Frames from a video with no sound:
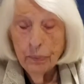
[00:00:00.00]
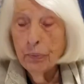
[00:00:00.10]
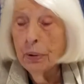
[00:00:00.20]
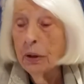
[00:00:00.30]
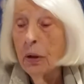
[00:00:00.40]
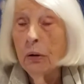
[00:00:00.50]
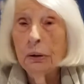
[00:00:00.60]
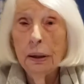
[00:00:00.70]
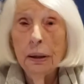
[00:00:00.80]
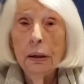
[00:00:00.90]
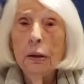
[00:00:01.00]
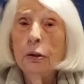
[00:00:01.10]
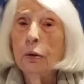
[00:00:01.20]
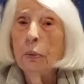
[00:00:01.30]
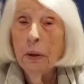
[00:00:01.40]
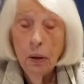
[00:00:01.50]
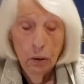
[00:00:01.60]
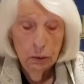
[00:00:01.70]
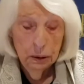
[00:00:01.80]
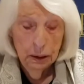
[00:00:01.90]
but only to
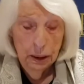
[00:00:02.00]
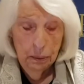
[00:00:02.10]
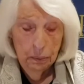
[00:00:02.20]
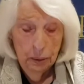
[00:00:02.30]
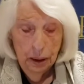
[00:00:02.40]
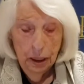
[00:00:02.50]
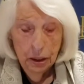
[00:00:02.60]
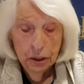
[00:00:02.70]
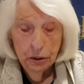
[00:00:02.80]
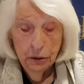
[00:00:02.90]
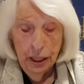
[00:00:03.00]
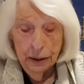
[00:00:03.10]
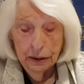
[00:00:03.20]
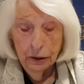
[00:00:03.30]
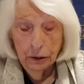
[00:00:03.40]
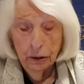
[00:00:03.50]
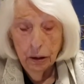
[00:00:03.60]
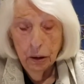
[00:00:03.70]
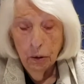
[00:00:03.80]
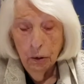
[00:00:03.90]
behold them so that their
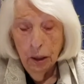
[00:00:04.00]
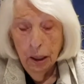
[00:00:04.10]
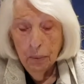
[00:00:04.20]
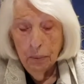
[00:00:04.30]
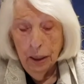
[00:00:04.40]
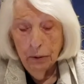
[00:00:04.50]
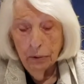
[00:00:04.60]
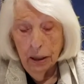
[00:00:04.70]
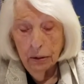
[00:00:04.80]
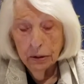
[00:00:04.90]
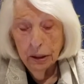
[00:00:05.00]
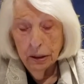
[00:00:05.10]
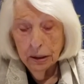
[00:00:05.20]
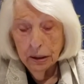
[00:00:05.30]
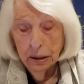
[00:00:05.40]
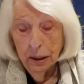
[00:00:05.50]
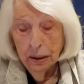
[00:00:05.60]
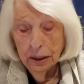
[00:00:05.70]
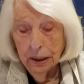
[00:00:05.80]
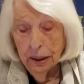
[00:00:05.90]
glow may rouse us to
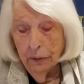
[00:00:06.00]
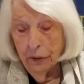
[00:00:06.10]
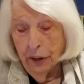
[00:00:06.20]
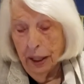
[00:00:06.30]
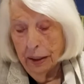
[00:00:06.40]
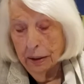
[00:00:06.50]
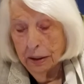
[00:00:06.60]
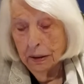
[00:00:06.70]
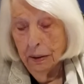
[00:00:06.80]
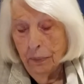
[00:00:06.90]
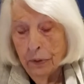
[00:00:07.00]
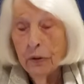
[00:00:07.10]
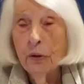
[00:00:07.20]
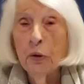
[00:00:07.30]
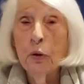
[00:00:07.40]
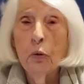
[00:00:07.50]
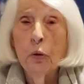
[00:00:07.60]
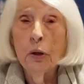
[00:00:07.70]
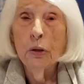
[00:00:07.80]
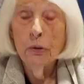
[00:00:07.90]
give thanks for your
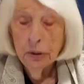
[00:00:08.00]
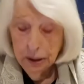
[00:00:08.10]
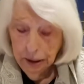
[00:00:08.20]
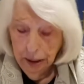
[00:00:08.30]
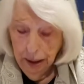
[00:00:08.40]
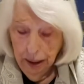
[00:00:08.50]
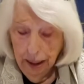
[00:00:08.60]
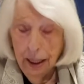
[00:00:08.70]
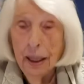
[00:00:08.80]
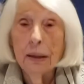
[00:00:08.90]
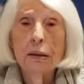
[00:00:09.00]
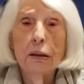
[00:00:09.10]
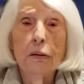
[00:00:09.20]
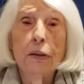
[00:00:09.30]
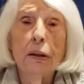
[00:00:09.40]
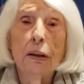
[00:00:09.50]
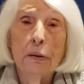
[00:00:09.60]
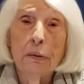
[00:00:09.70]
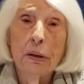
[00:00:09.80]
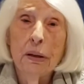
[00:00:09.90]
wondrous acts of
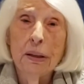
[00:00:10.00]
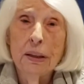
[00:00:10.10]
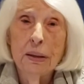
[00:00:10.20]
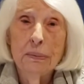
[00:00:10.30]
deliverance.